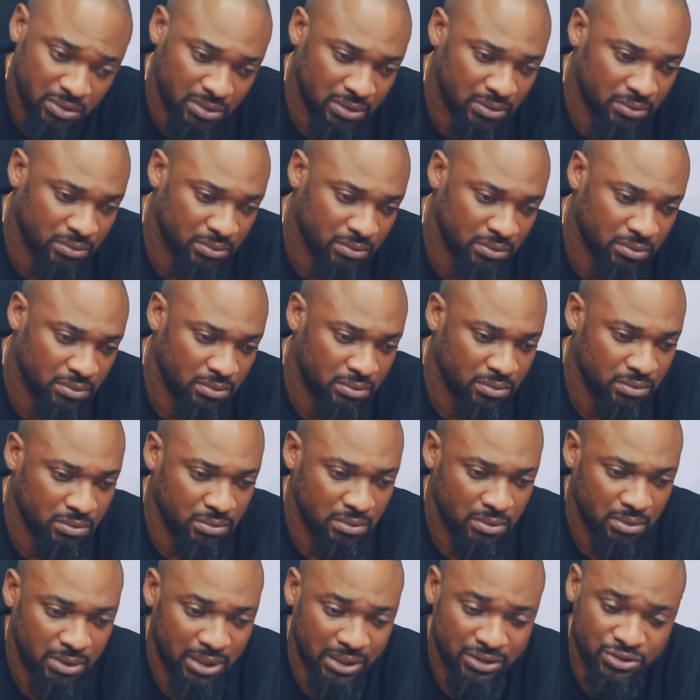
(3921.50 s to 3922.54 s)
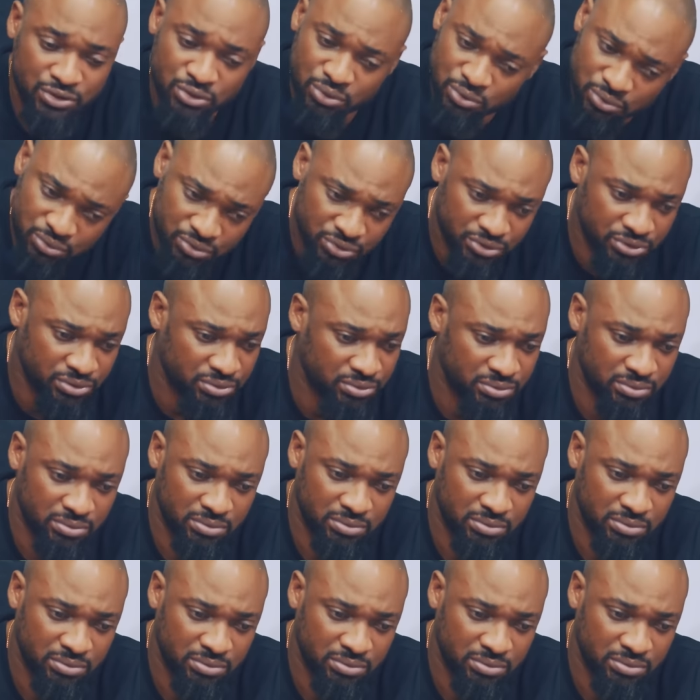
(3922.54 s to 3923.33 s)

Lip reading: I told you.